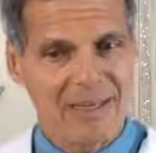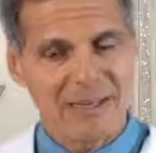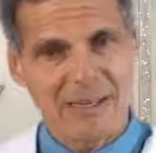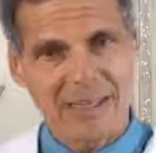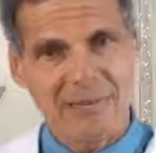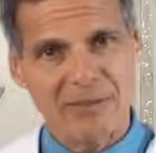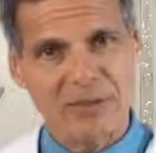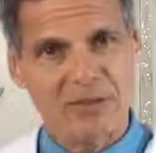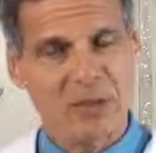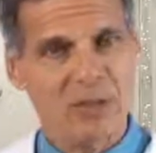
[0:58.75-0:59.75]
So licorice
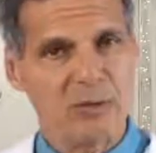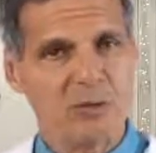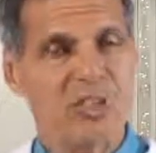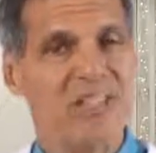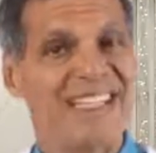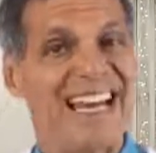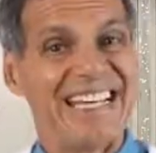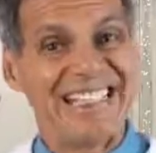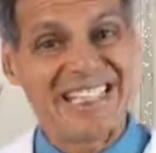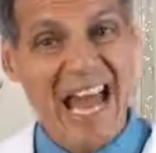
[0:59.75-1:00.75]
is known as what's called
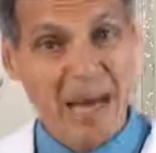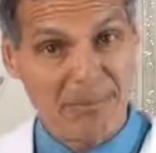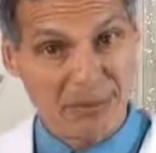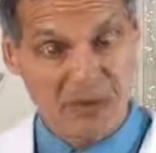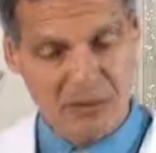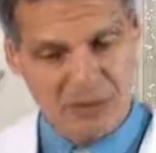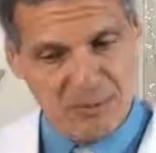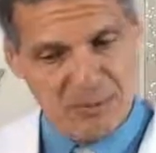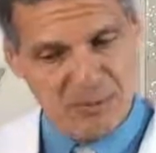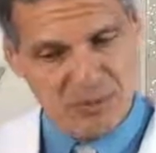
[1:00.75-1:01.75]
an adaptogen.
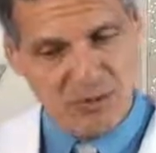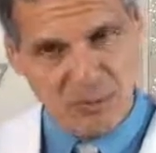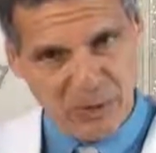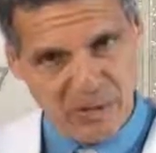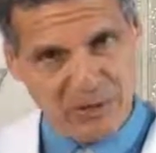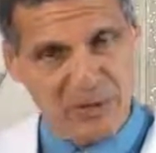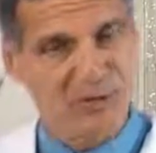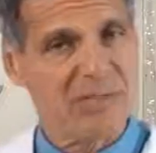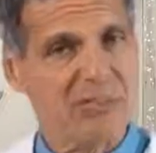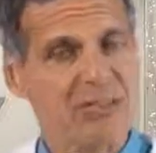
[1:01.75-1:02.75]
So when you're under
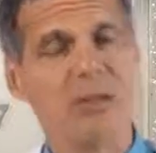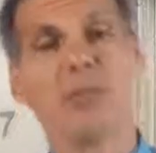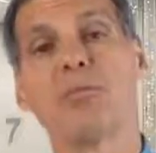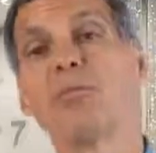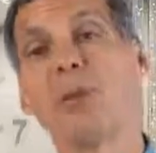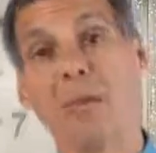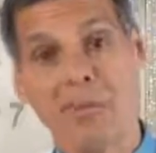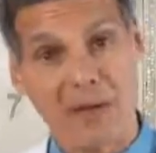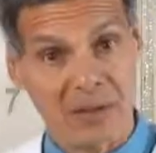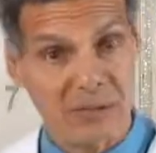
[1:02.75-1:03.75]
stress, you don't
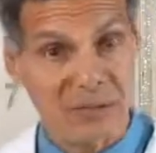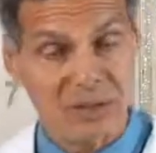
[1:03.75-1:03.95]
pump out as